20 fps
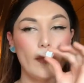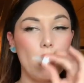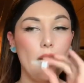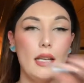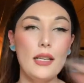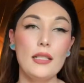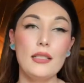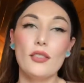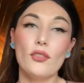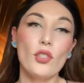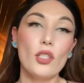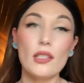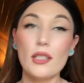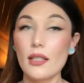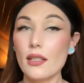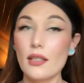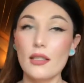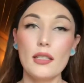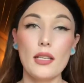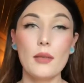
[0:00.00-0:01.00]
And it's just
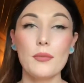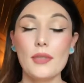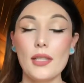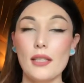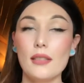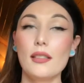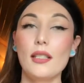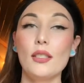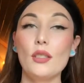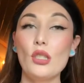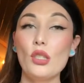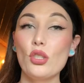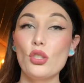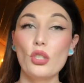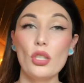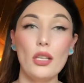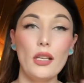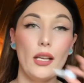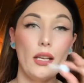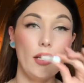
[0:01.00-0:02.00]
like the name says, it's
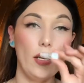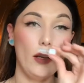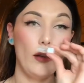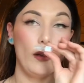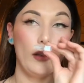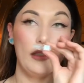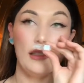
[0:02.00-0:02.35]
gelato.